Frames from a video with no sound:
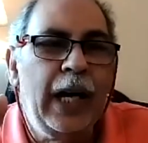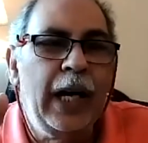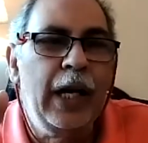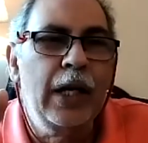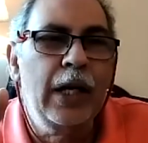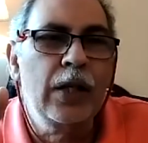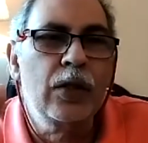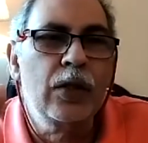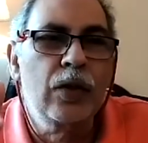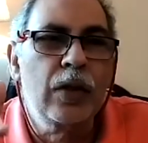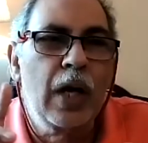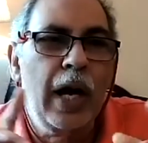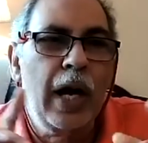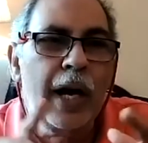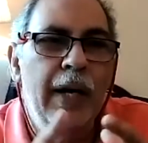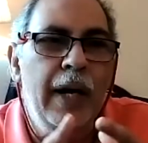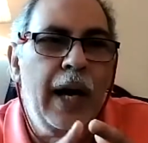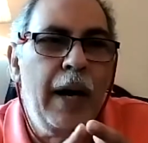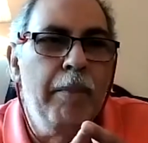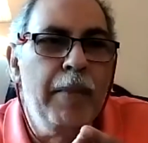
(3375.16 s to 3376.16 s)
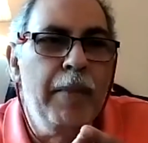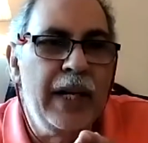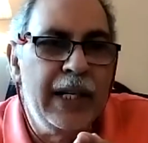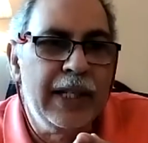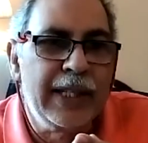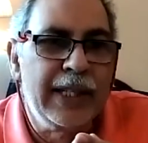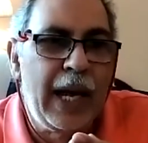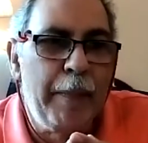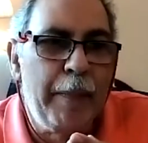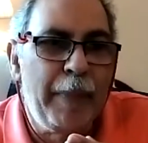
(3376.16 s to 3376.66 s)
is a
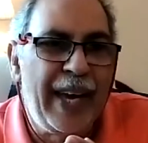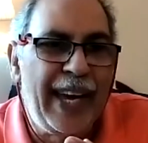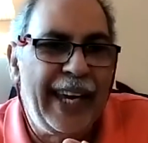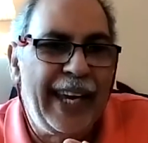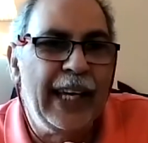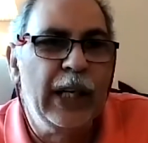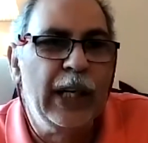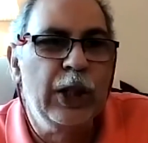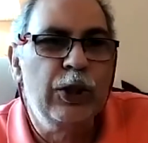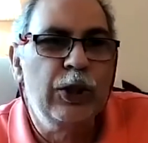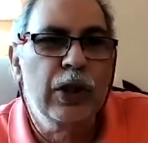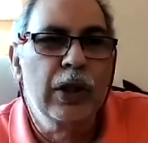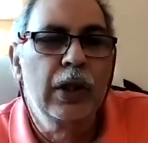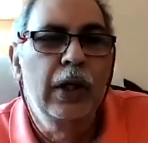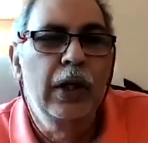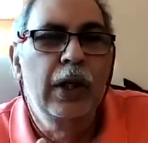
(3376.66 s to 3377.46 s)
minute a page